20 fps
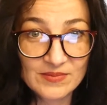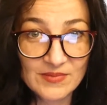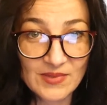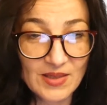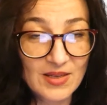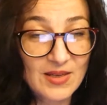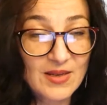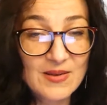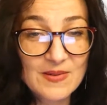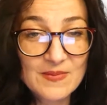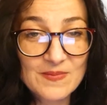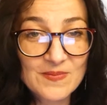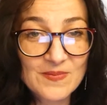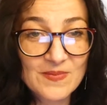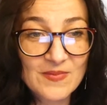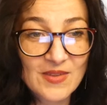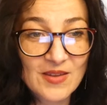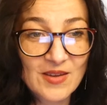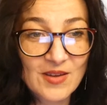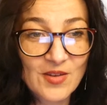yeah,
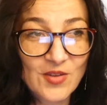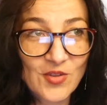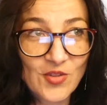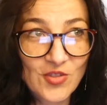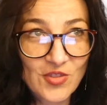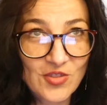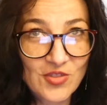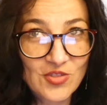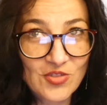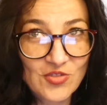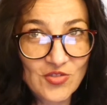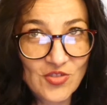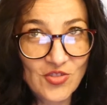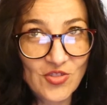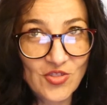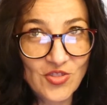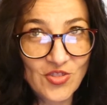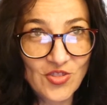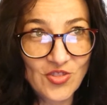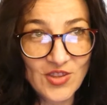
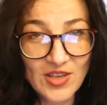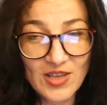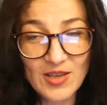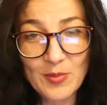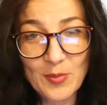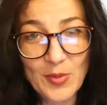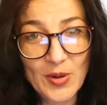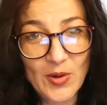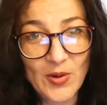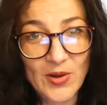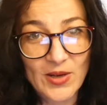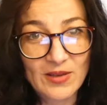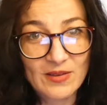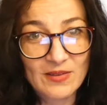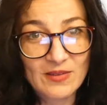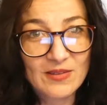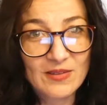think about it.